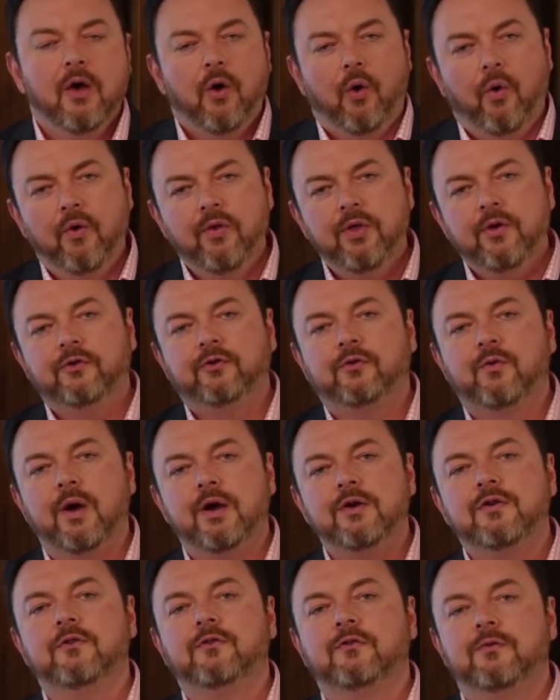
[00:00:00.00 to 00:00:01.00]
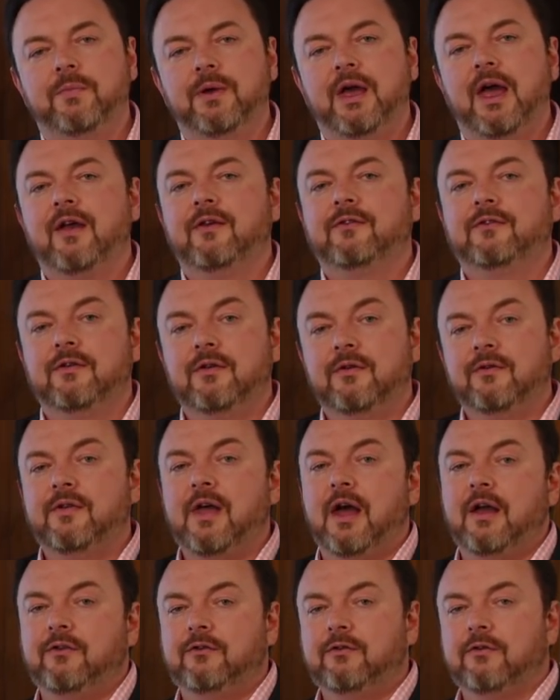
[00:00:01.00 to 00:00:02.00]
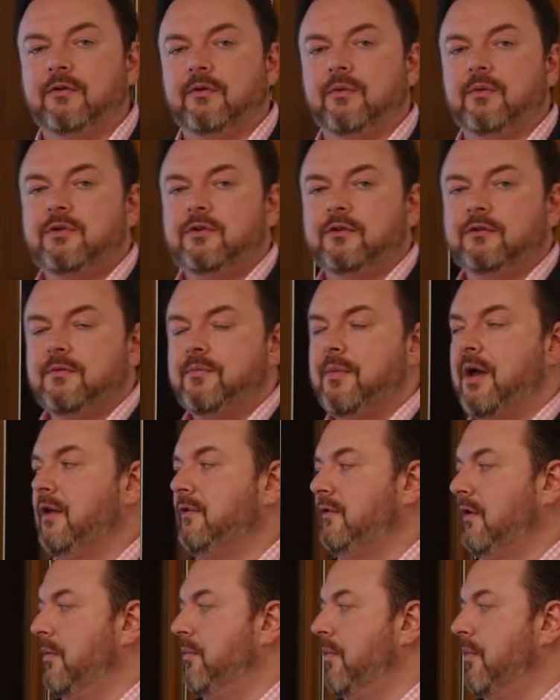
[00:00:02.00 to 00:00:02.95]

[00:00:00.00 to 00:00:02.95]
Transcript: All those questions will be answered on day 2, which is amazing.